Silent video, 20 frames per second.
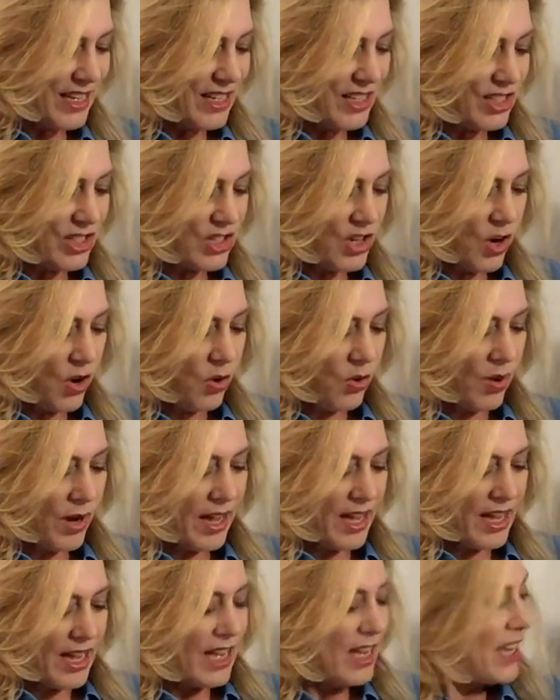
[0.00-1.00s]
So
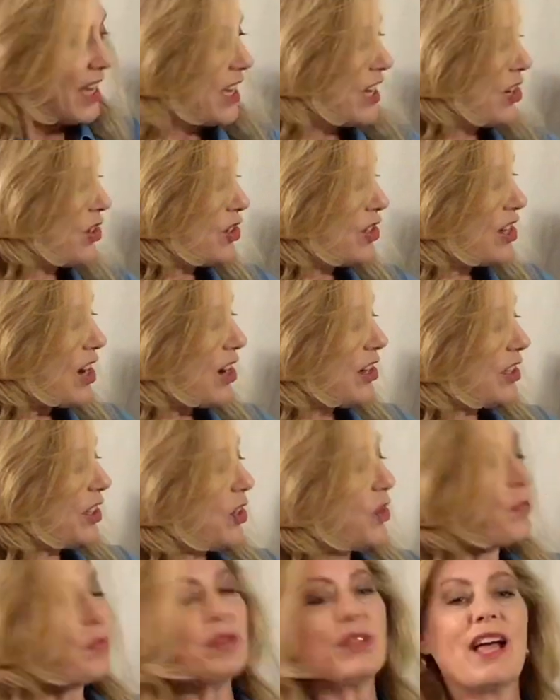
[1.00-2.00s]
here's our
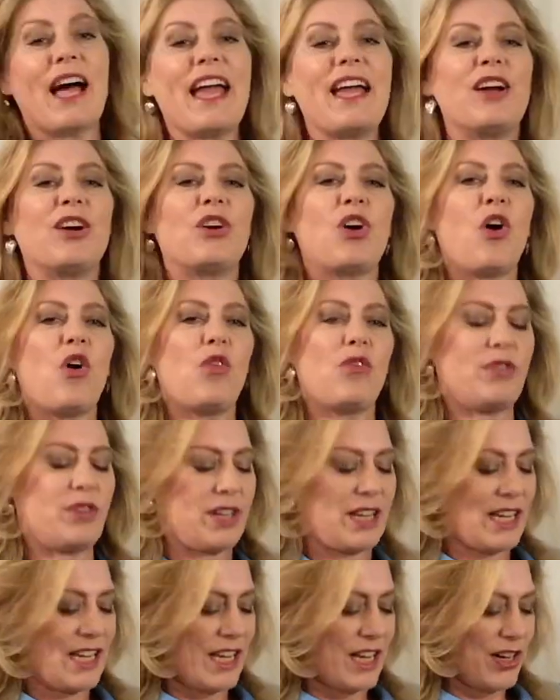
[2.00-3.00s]
little player over
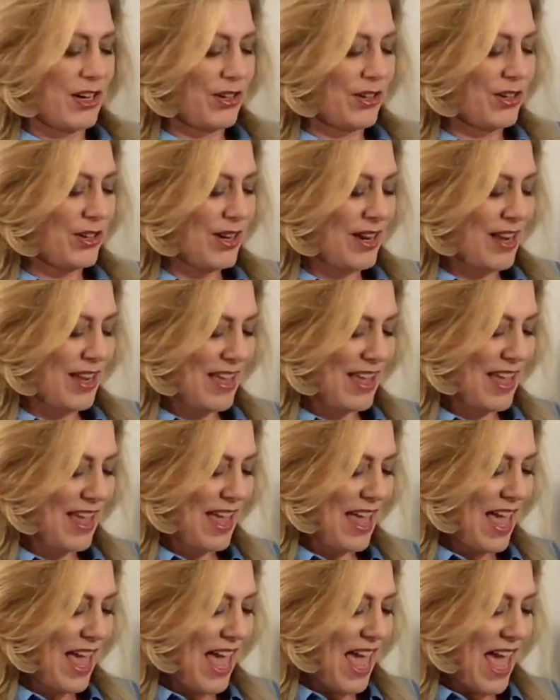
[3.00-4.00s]
here,
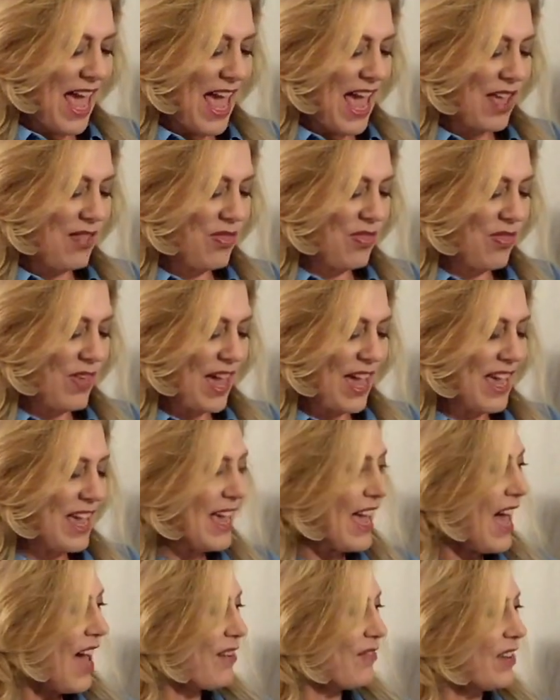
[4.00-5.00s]
and
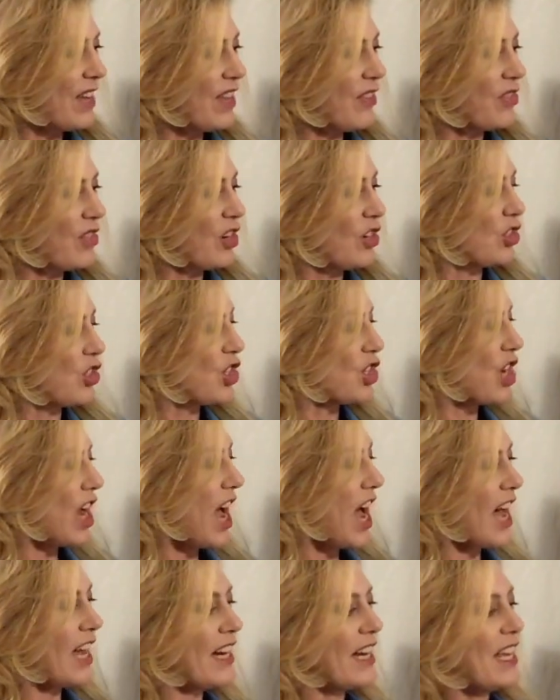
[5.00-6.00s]
they have hit their
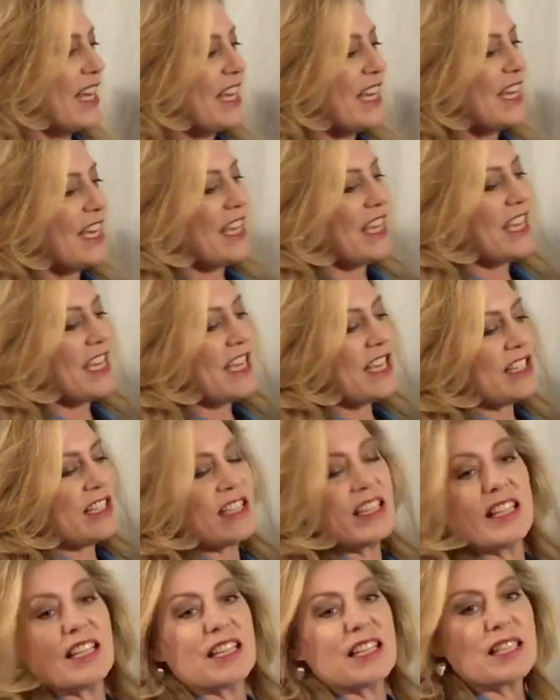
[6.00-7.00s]
shot
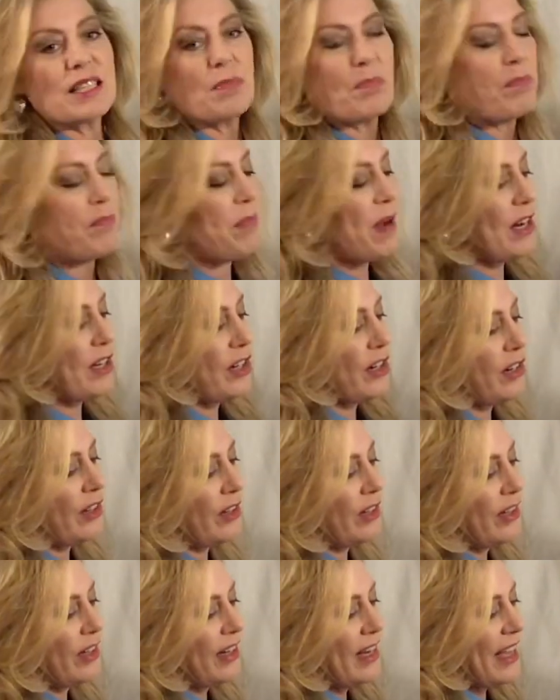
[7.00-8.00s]
into this
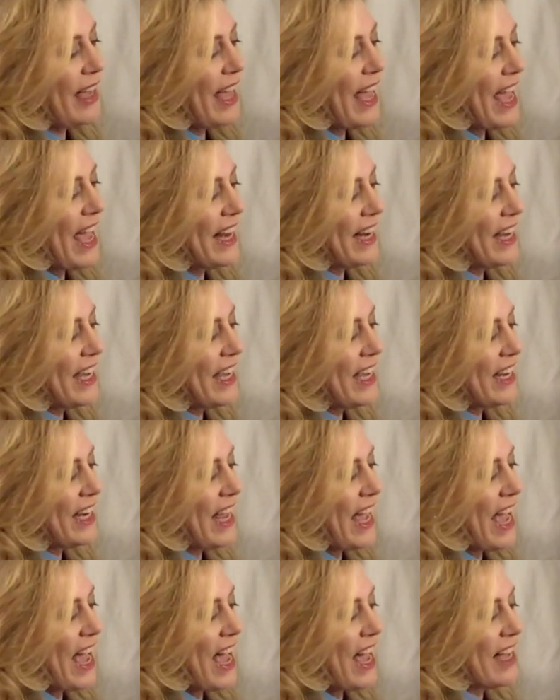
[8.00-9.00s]
bunker, and it
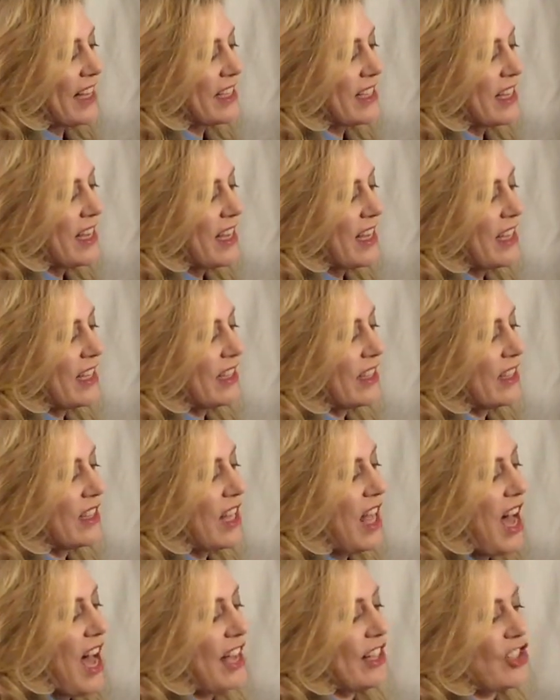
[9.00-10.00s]
has
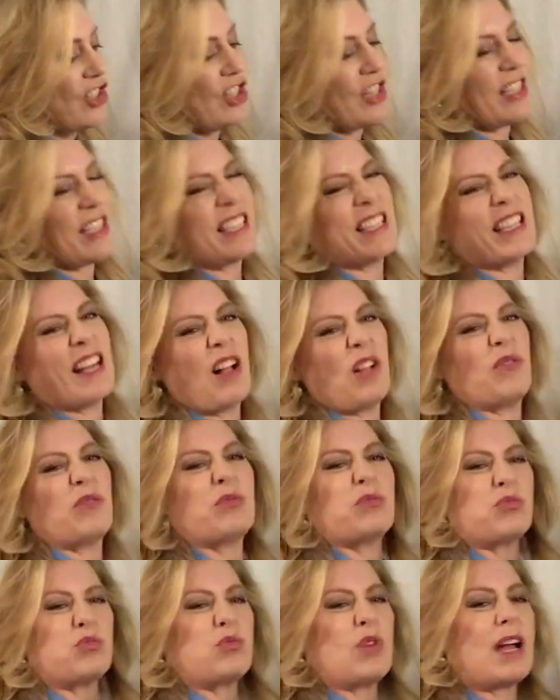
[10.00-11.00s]
lodged itself
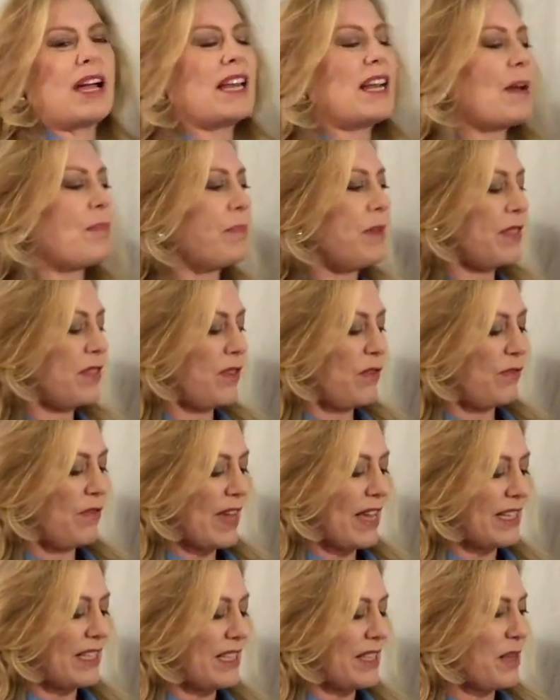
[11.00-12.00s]
right up in the
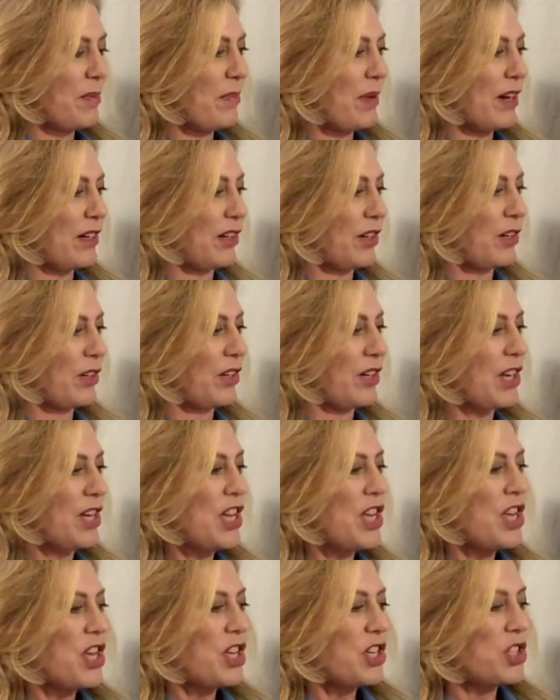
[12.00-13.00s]
face of the bunker.
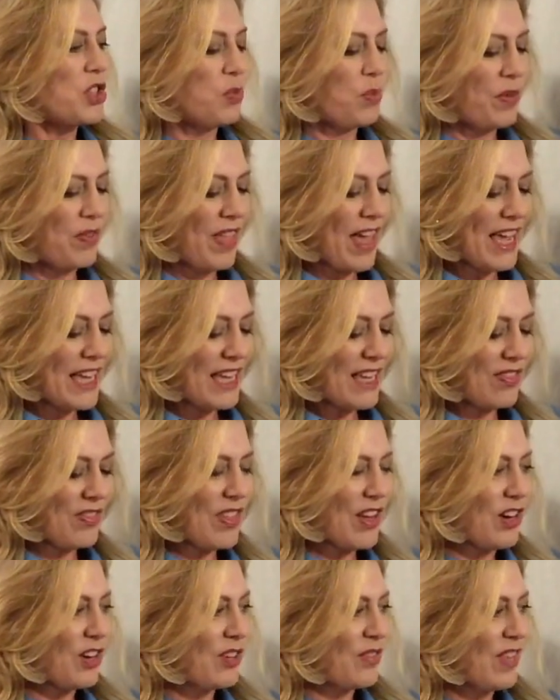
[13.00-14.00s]
So when they get
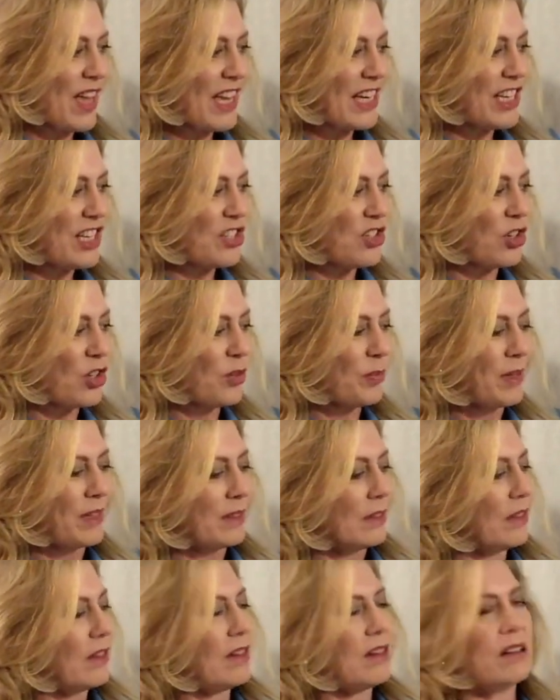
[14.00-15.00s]
there, they determine,
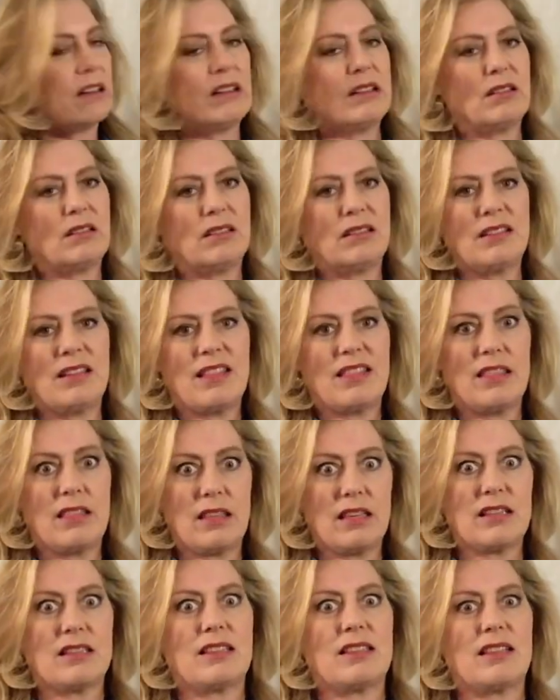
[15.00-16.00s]
oh,
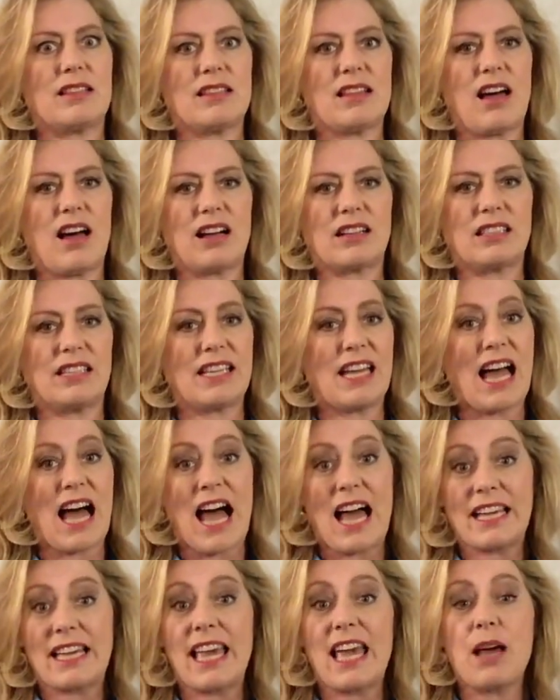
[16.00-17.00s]
this is ugly,
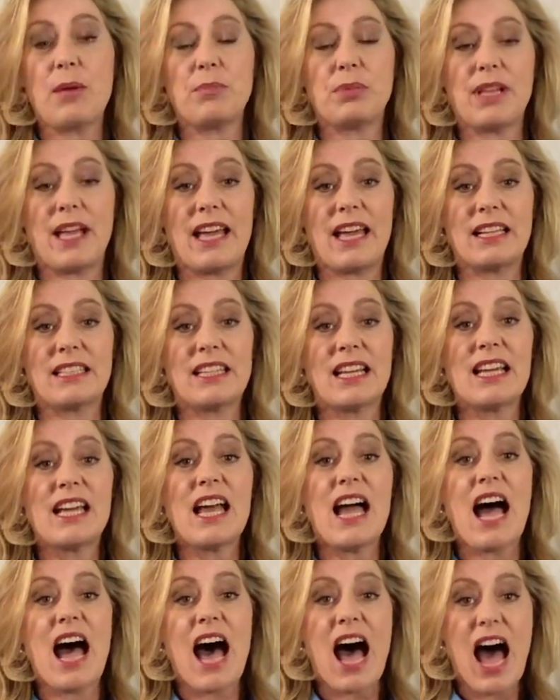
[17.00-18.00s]
I can't play it,
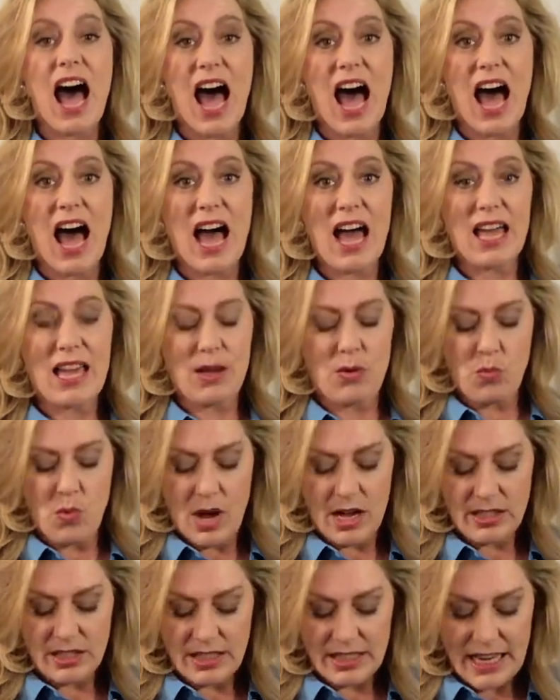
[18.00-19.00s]
I
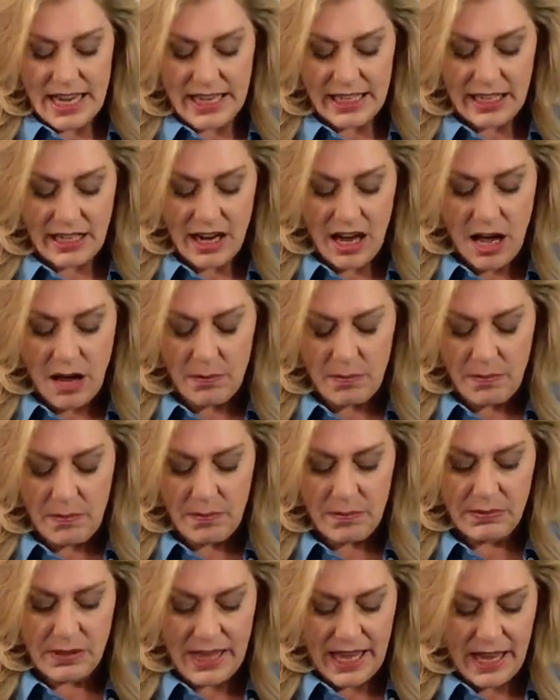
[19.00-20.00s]
want to take an
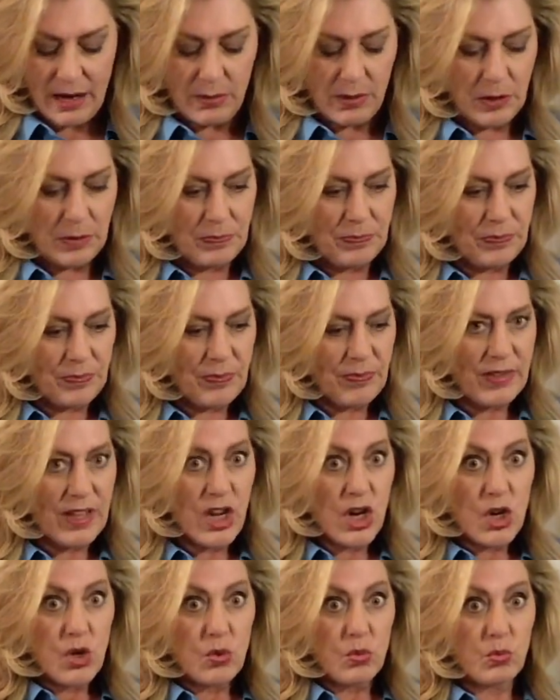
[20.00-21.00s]
unplayable.
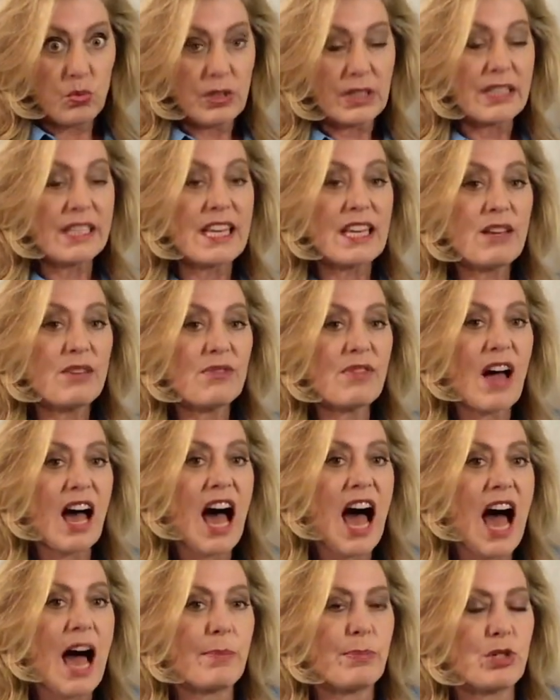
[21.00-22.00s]
Relief
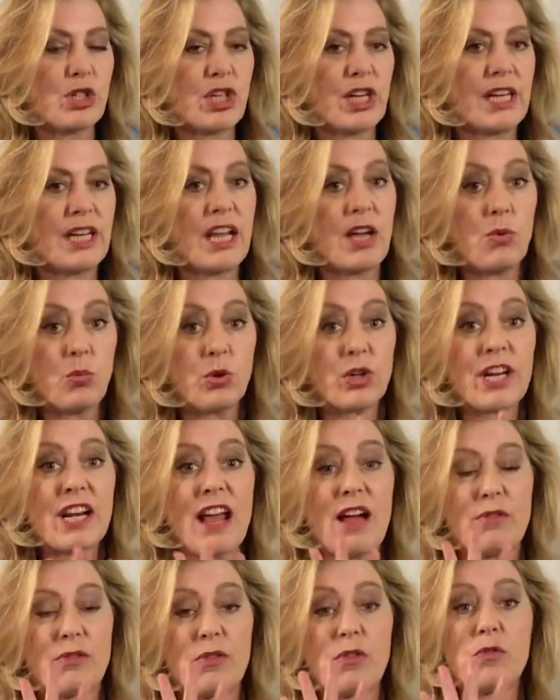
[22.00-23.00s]
option, we're going to
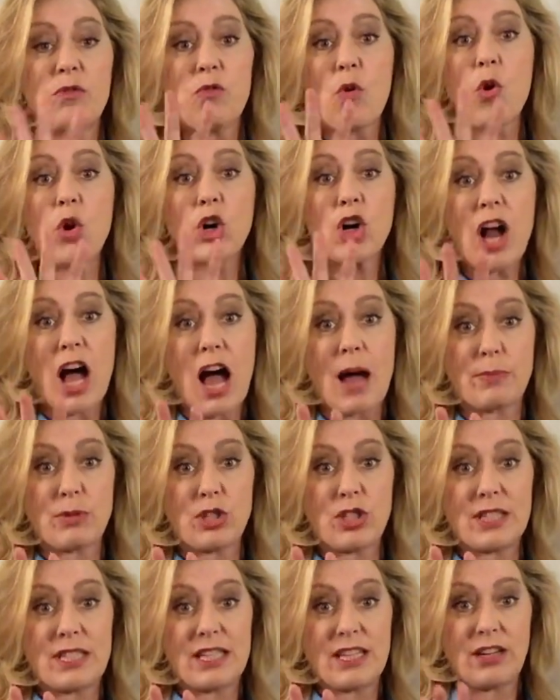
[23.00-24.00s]
have 4
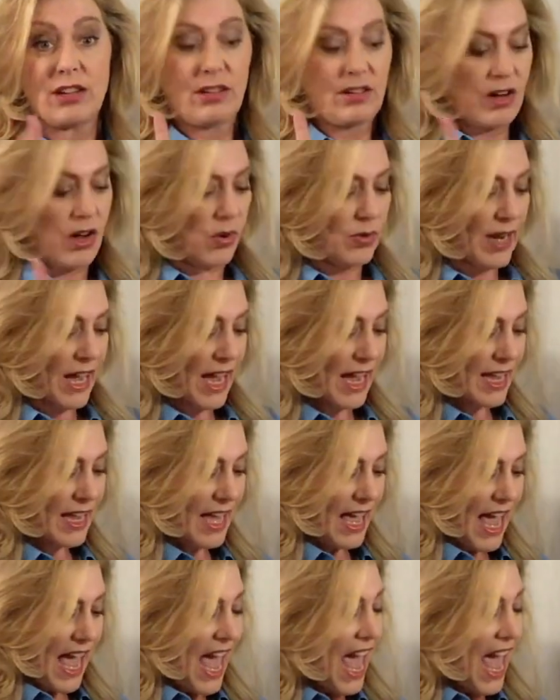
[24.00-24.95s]
options here, okay?